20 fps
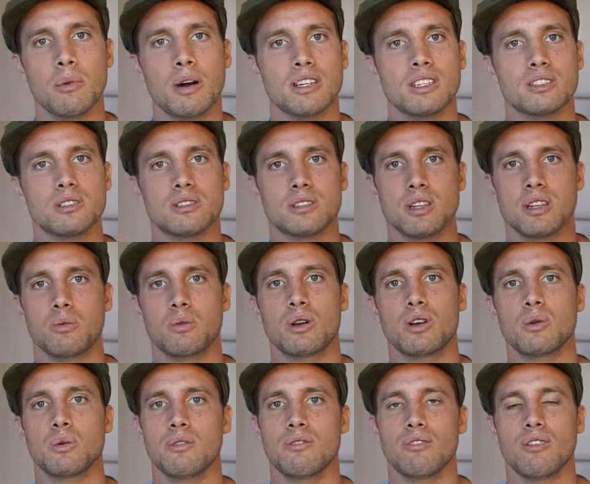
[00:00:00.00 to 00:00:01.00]
I just want
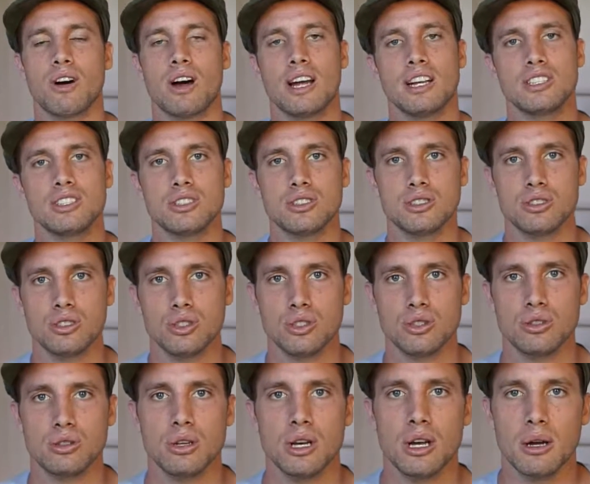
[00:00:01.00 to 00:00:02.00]
to invite you
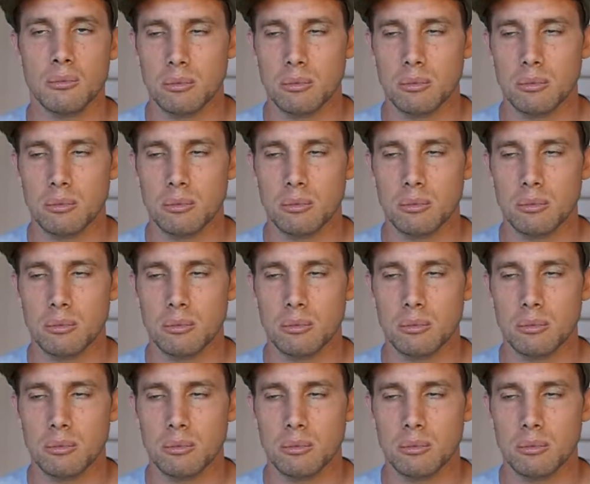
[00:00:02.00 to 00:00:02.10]
to